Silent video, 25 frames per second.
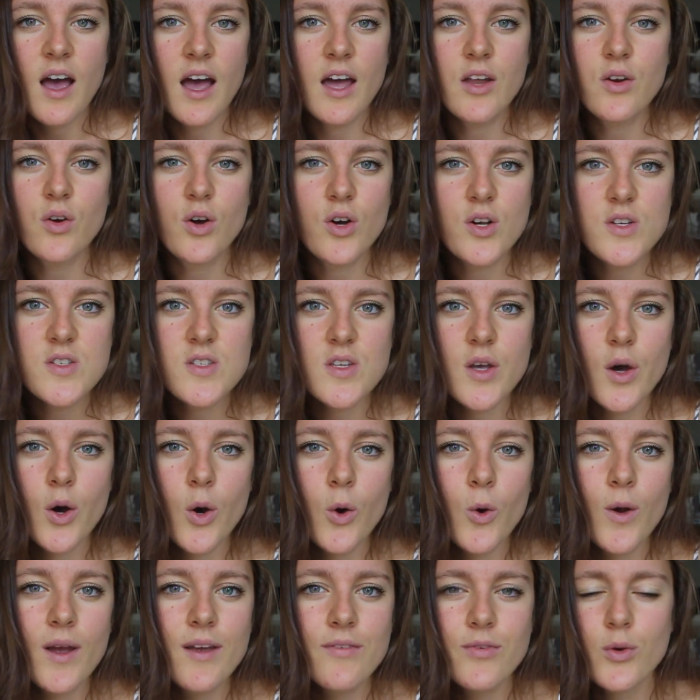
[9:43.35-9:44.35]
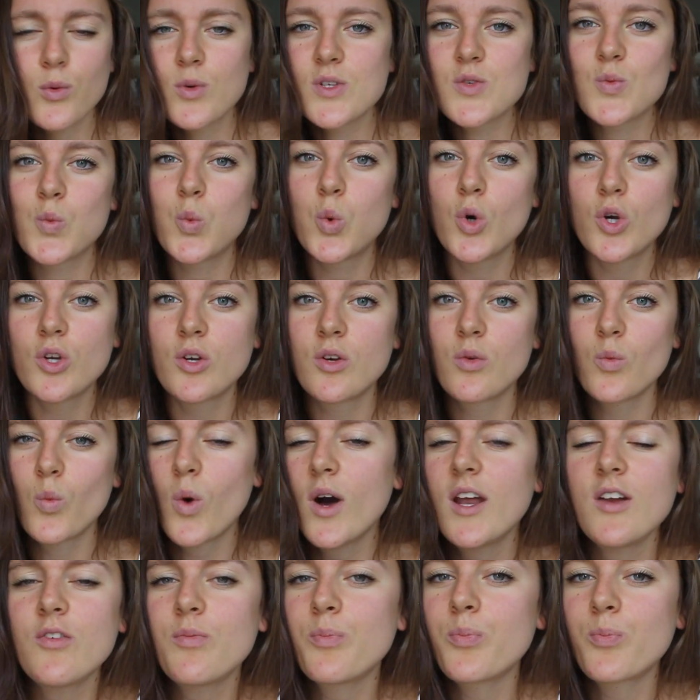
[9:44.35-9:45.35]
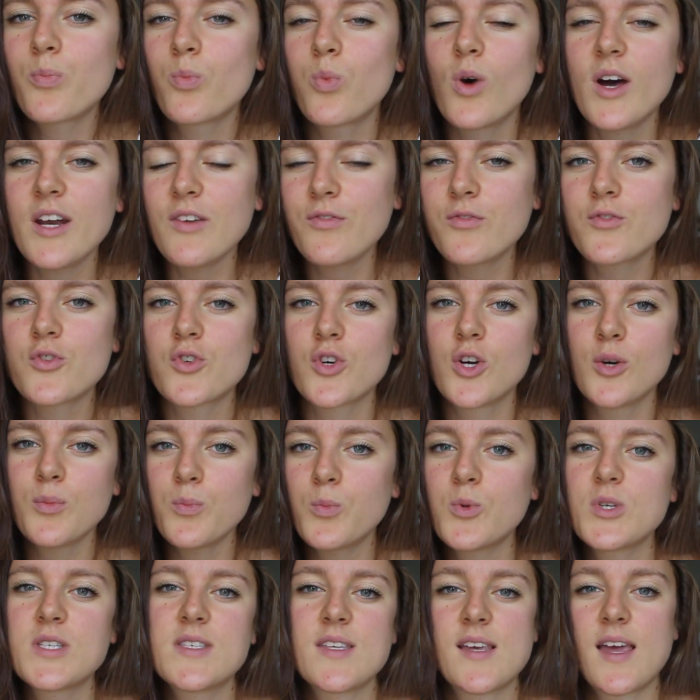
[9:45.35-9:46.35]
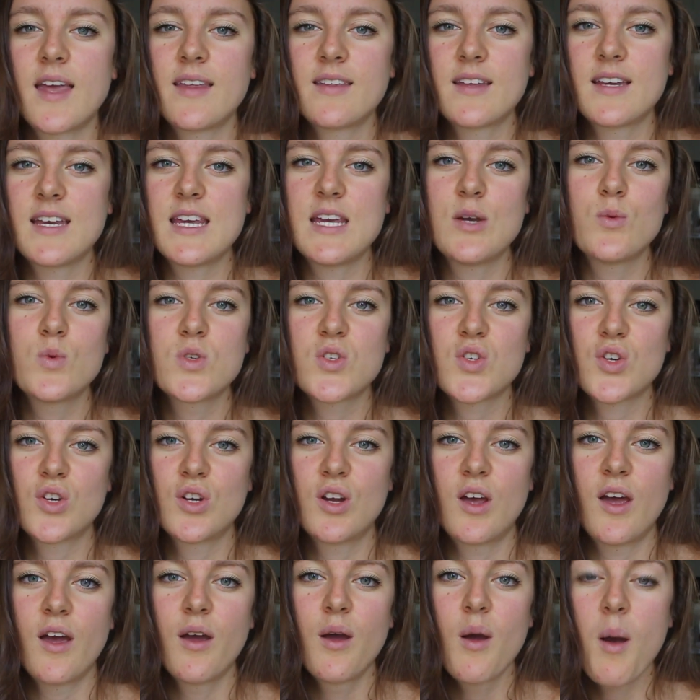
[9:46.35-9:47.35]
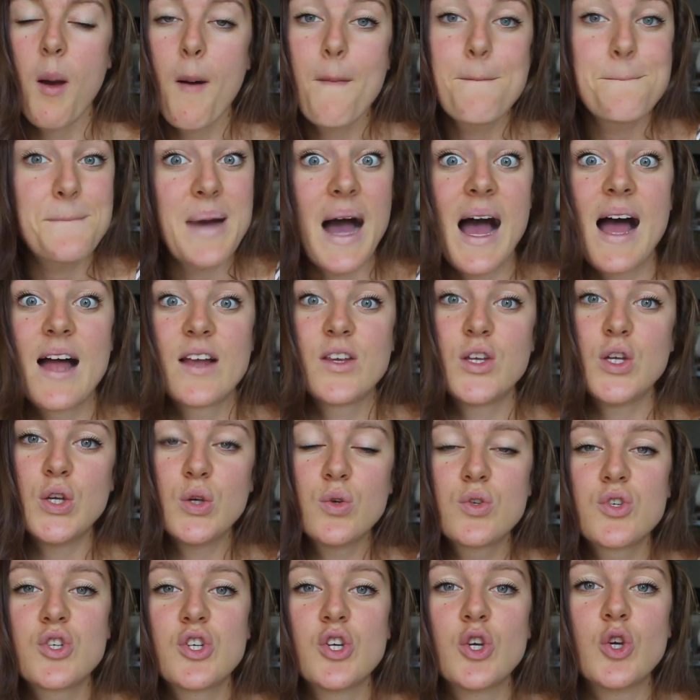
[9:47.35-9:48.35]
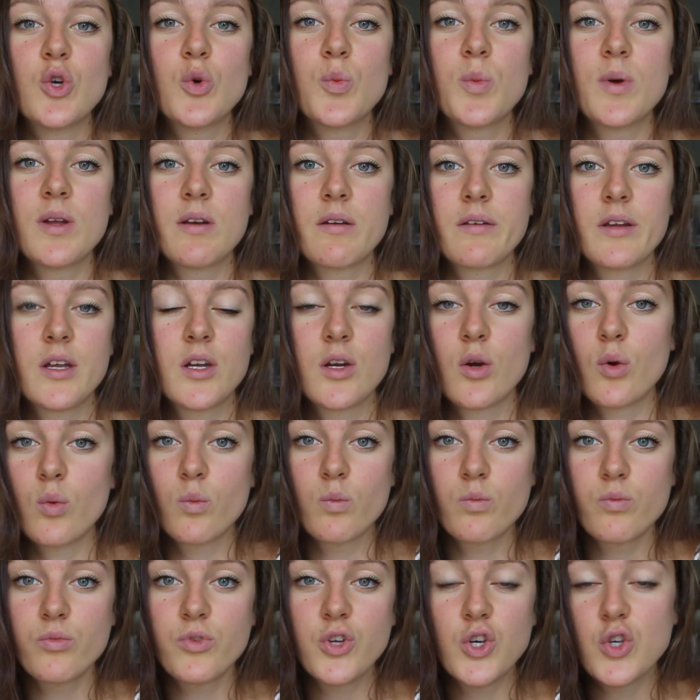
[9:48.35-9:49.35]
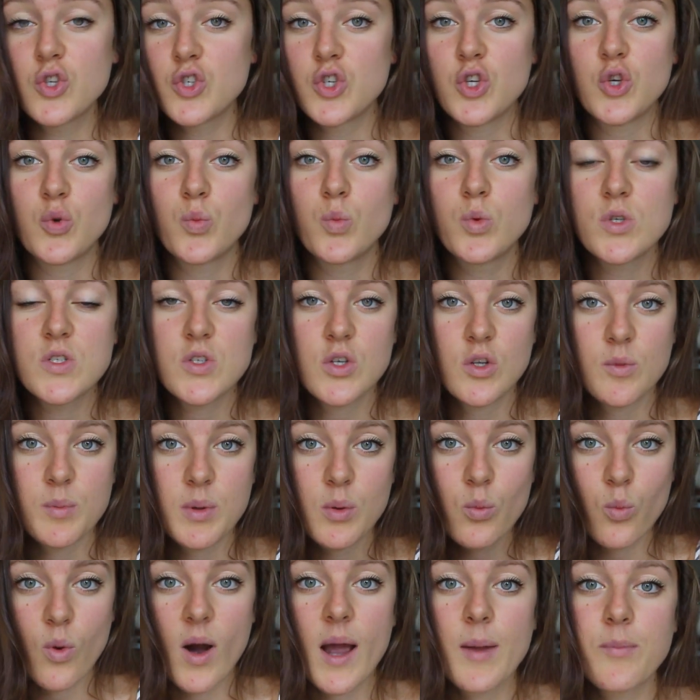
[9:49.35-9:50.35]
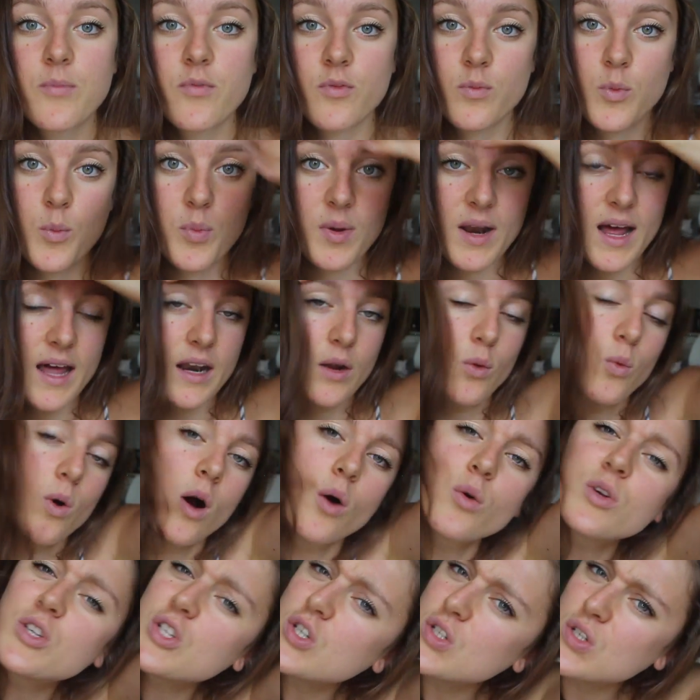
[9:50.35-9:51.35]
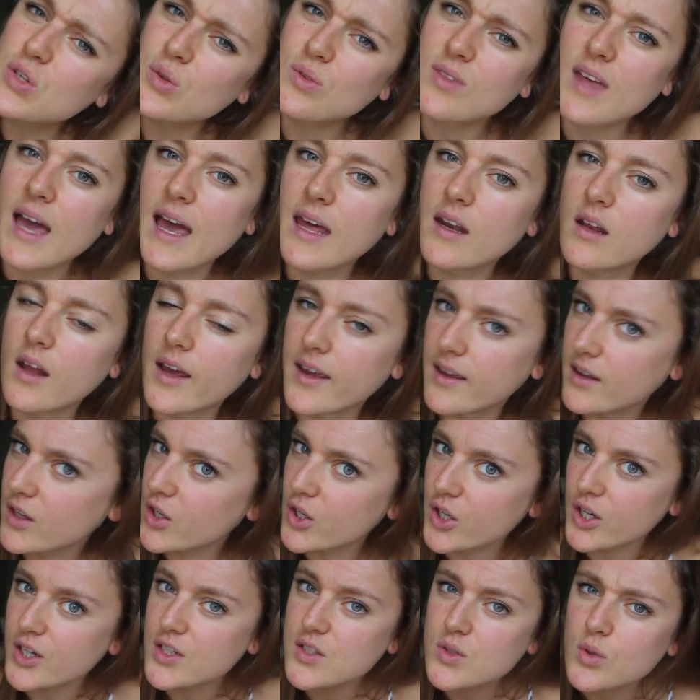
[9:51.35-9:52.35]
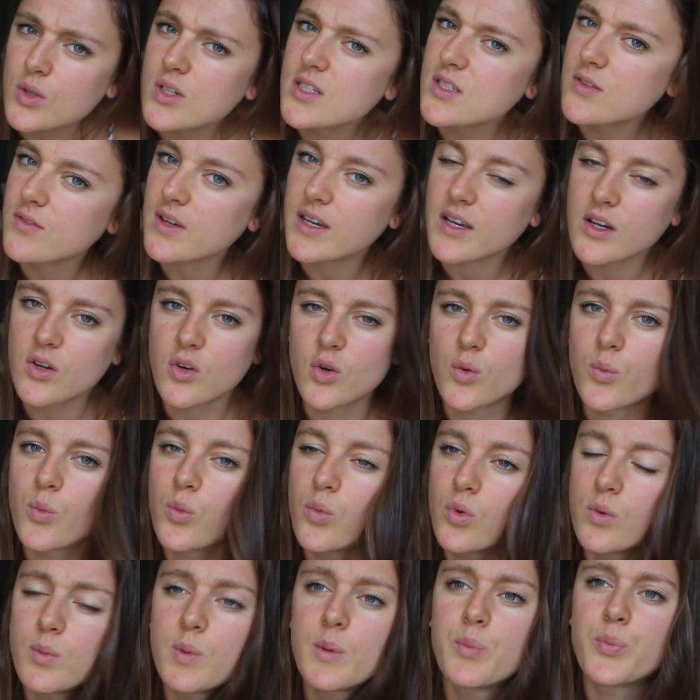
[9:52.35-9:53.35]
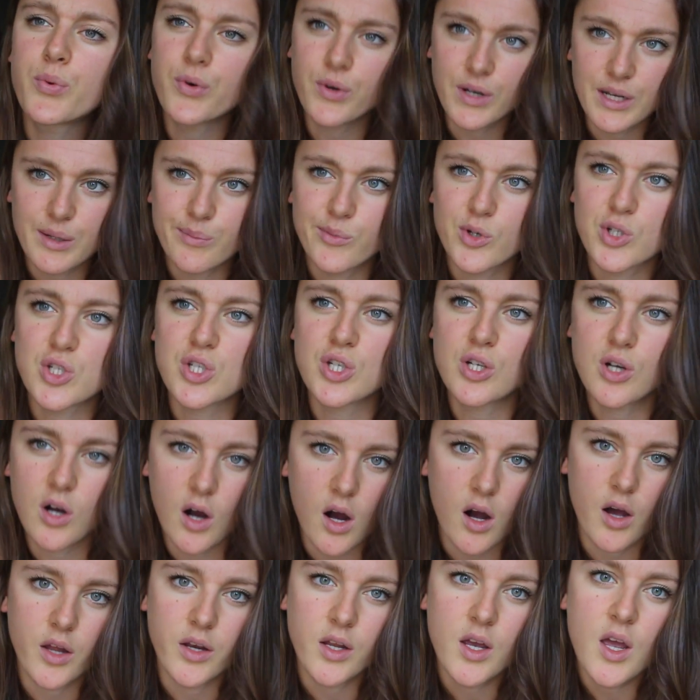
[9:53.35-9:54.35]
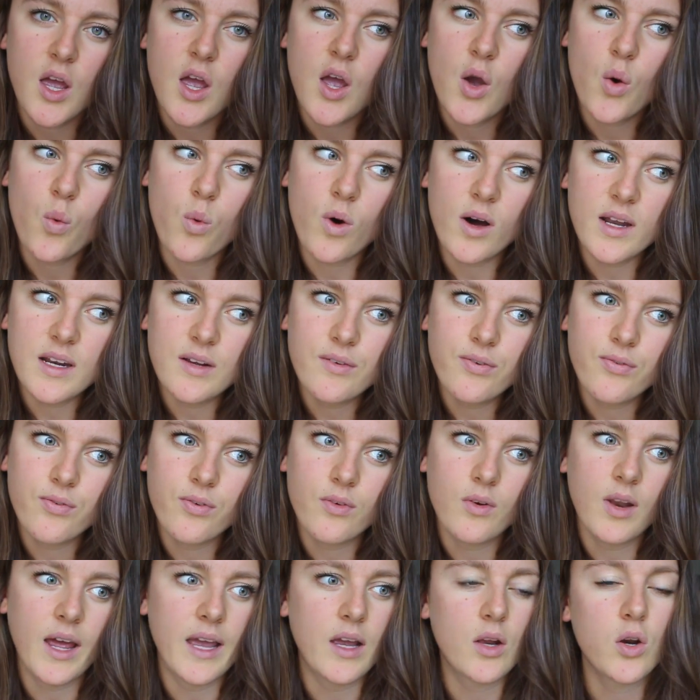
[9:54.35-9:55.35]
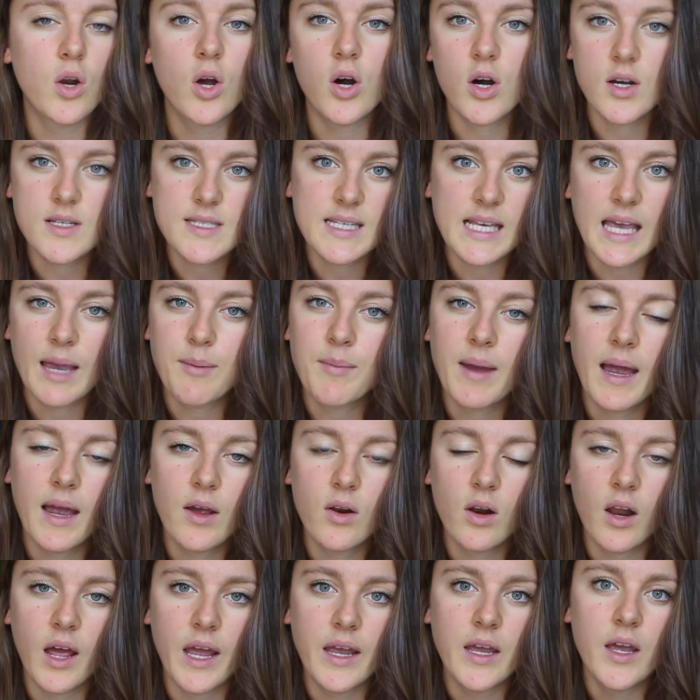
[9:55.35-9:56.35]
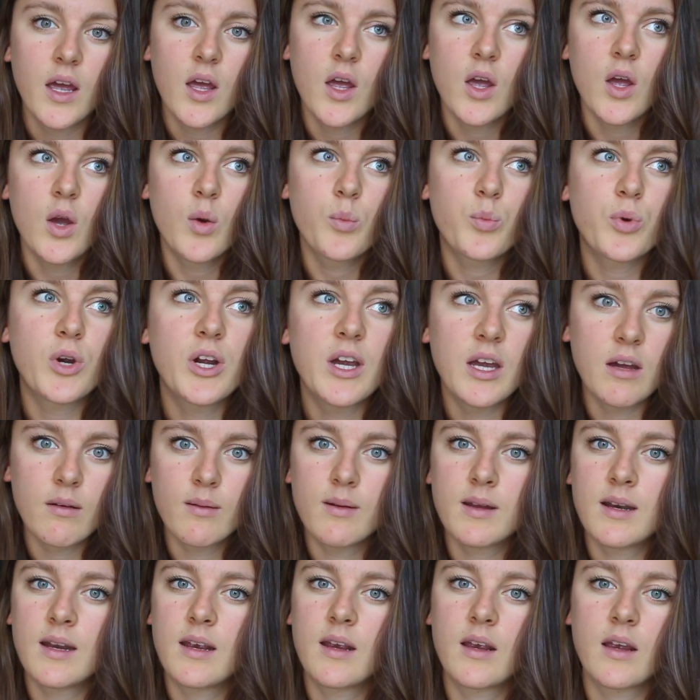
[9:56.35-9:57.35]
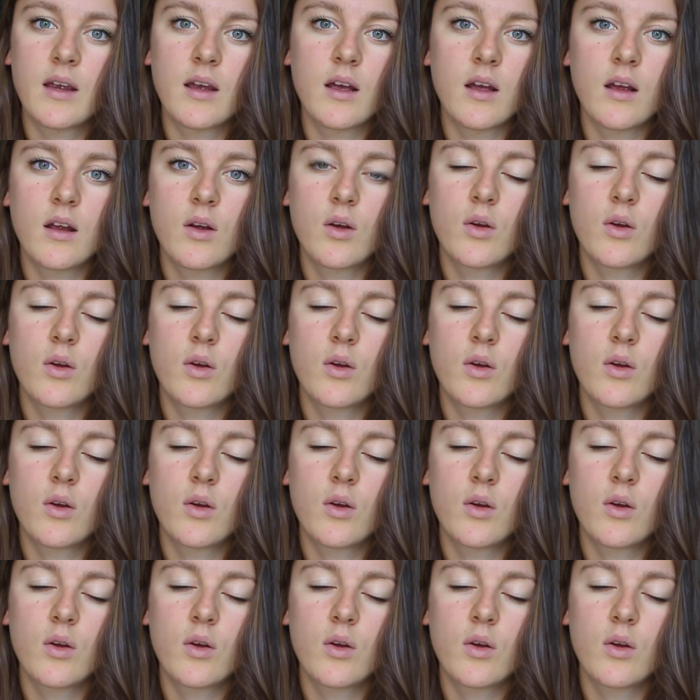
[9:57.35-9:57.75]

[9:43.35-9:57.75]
And also, if it was what if Trump was saying that he was gonna ban YouTube, and, you know, YouTube was going to be wiped from the planet? What would you do then? Like, your source of income would be pretty much gone. What if like laws came out like prohibiting